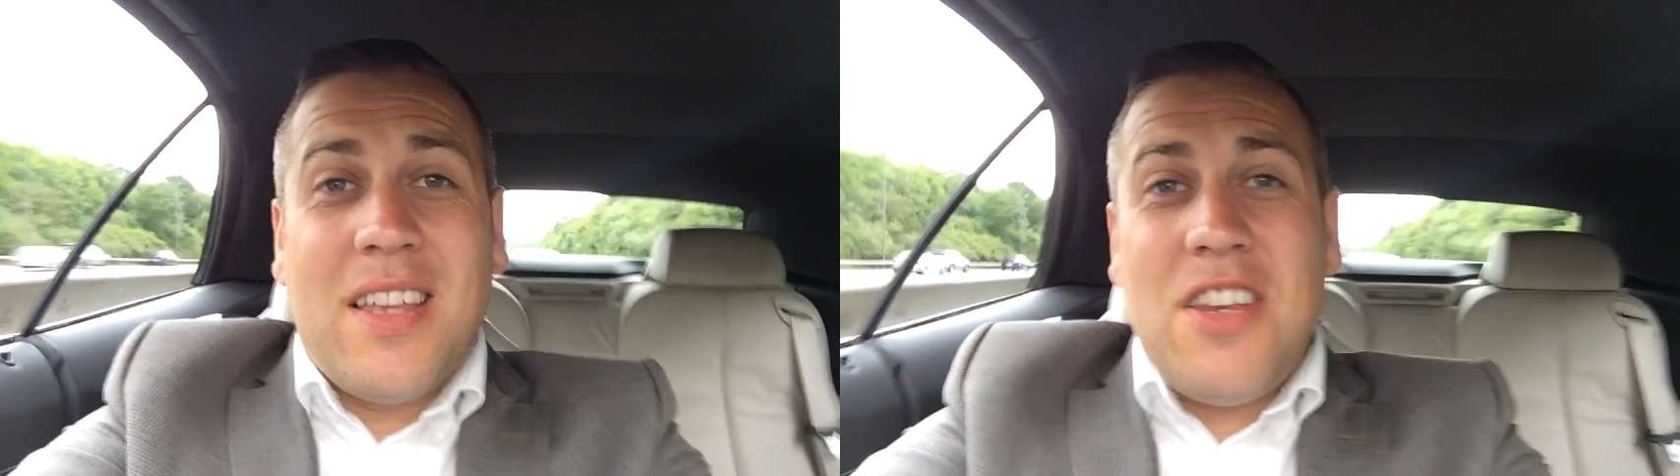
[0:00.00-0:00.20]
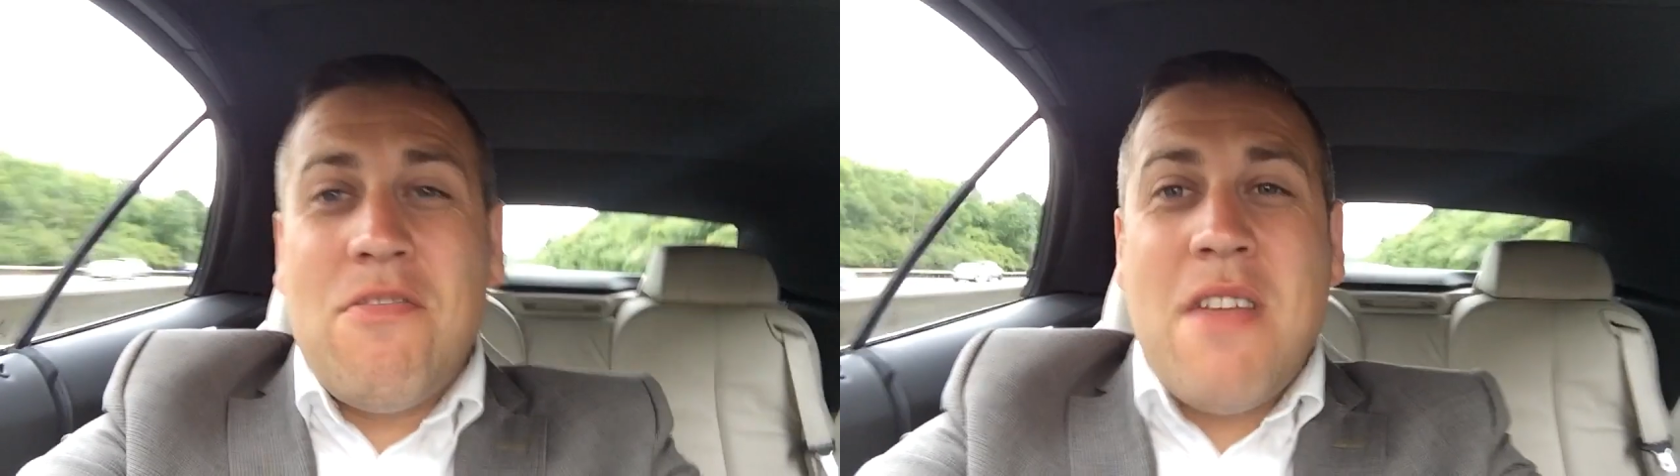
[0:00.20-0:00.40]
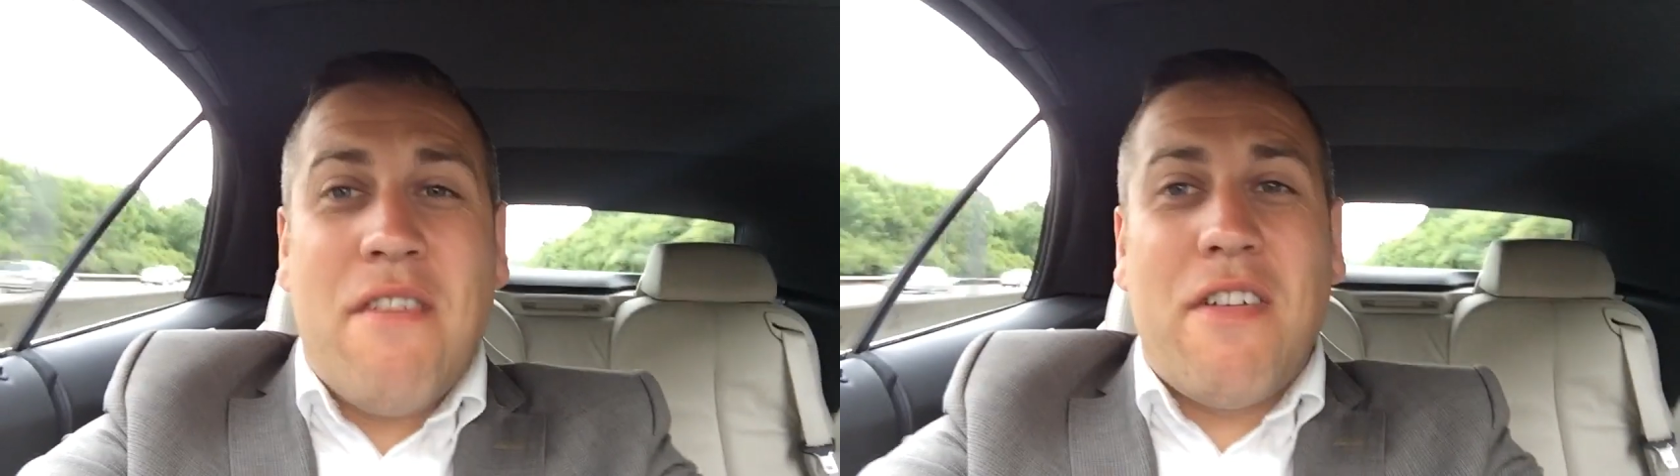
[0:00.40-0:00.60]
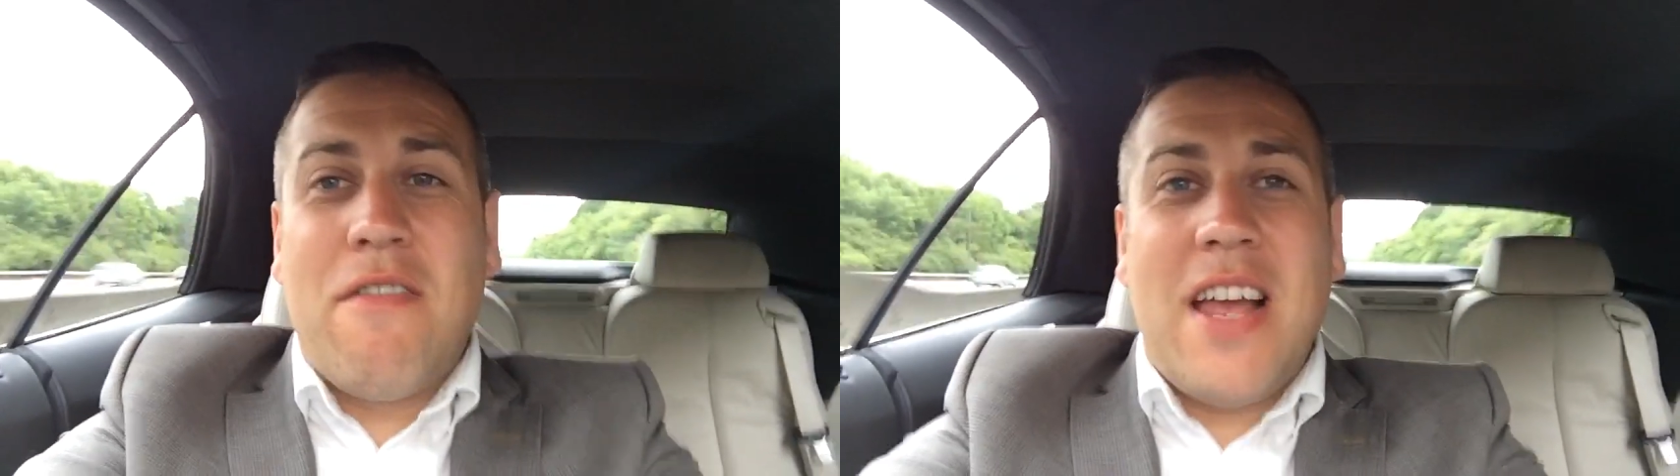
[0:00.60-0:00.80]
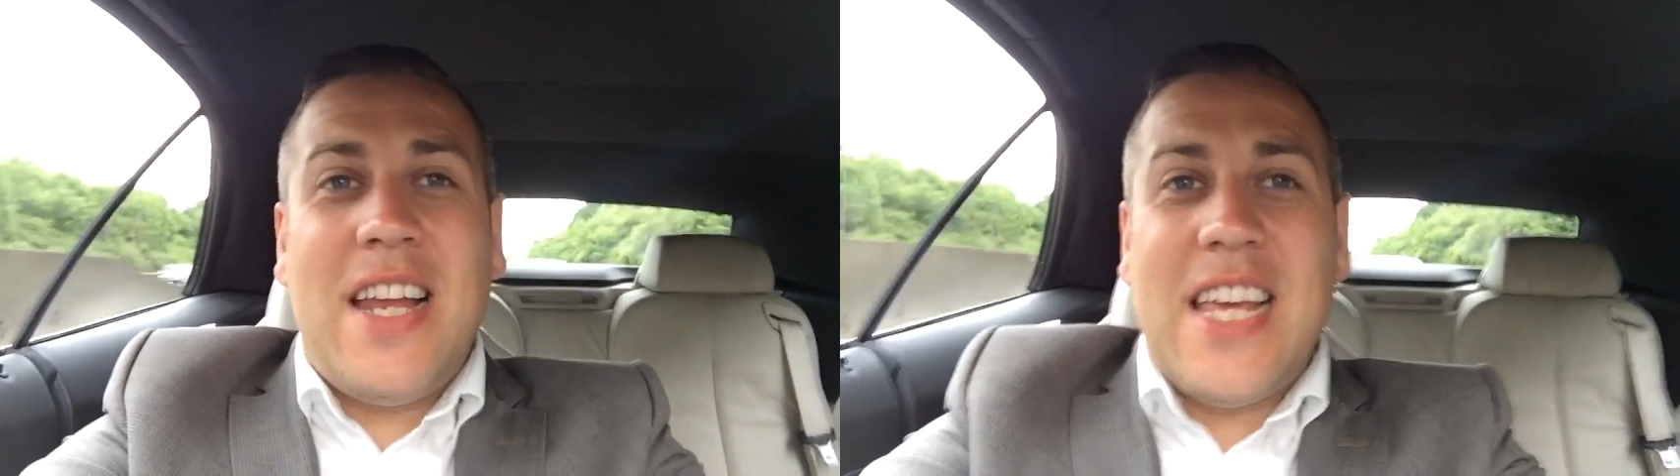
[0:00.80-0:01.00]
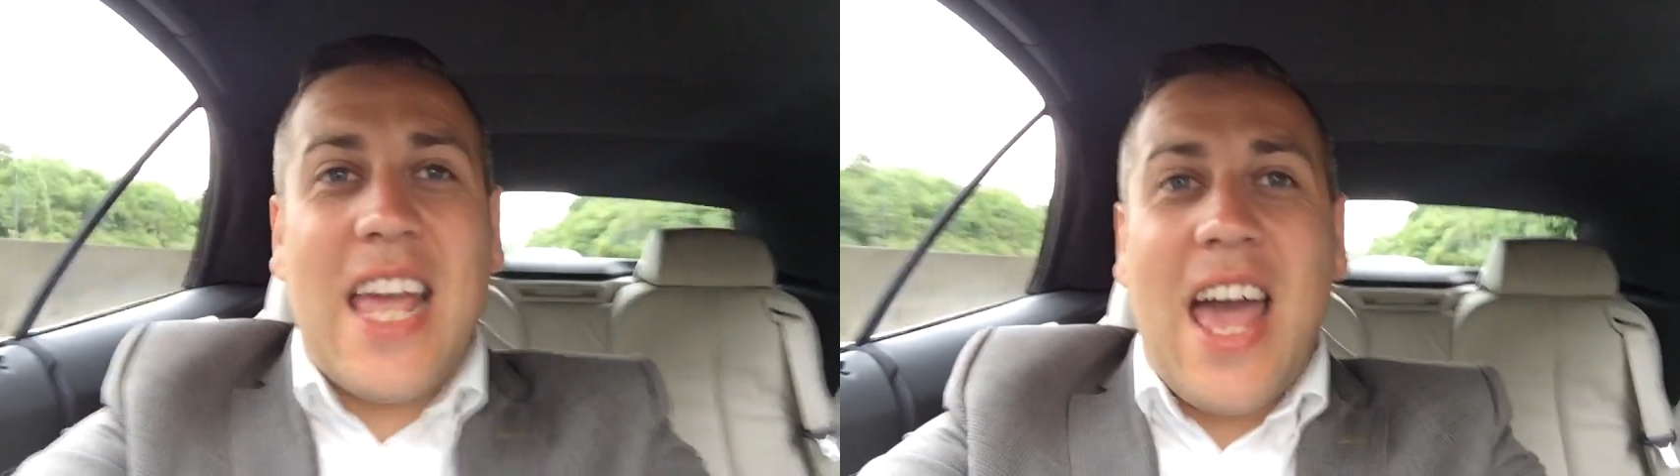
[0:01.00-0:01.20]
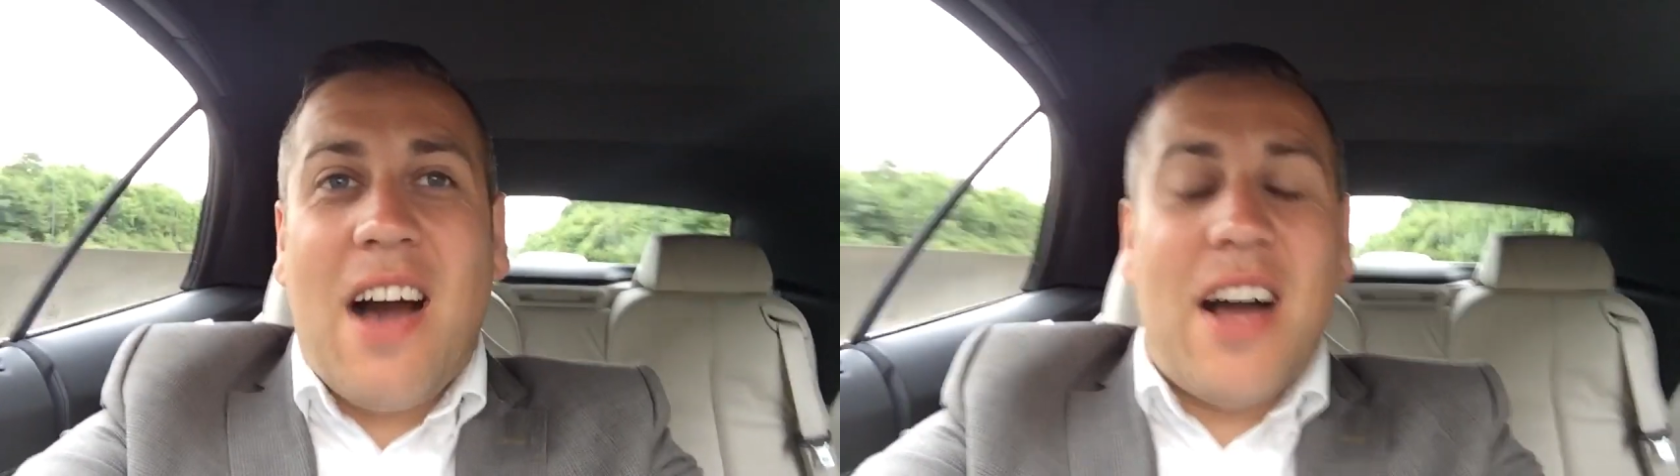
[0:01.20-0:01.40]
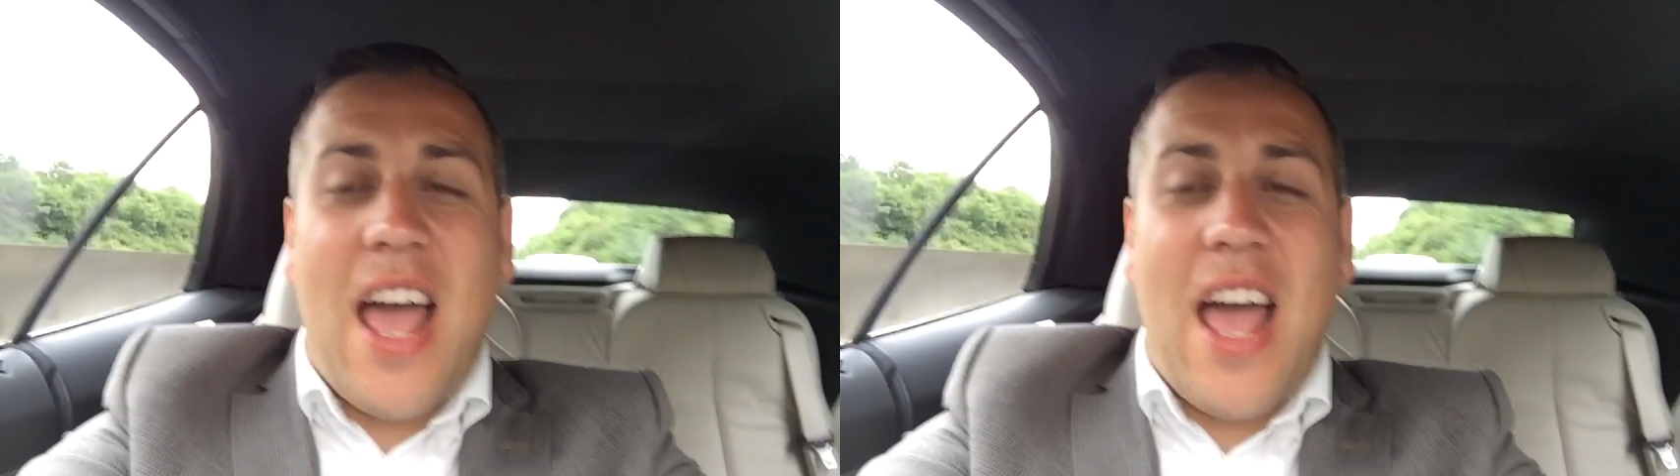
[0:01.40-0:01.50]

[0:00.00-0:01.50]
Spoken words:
you never really get